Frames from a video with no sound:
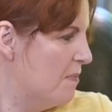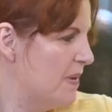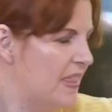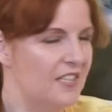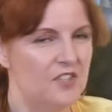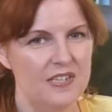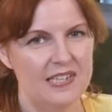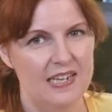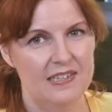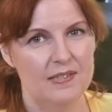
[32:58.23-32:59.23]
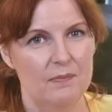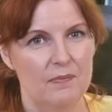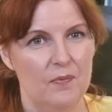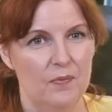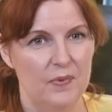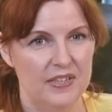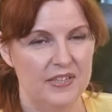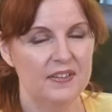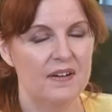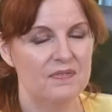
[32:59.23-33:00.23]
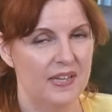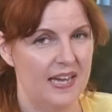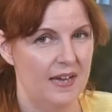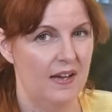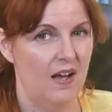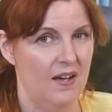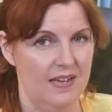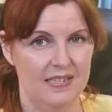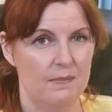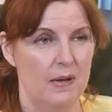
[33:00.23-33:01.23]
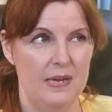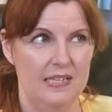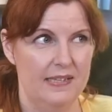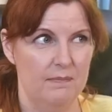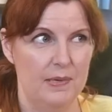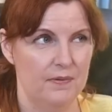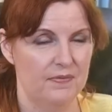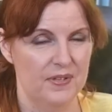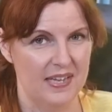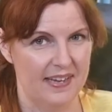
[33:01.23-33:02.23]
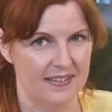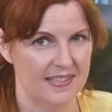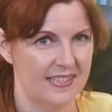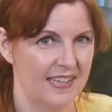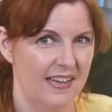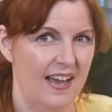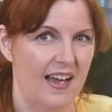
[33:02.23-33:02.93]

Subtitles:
but then she sent some really lovely, awesome, amazing, beautiful things.